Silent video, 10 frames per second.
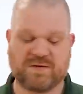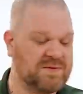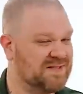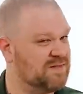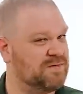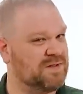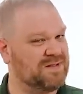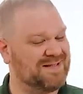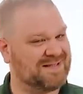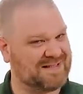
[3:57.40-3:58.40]

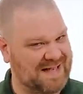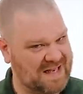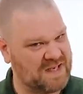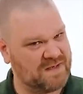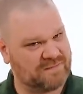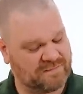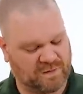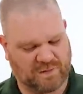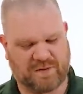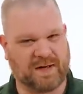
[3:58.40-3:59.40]
specifically say
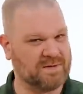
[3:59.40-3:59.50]
folder.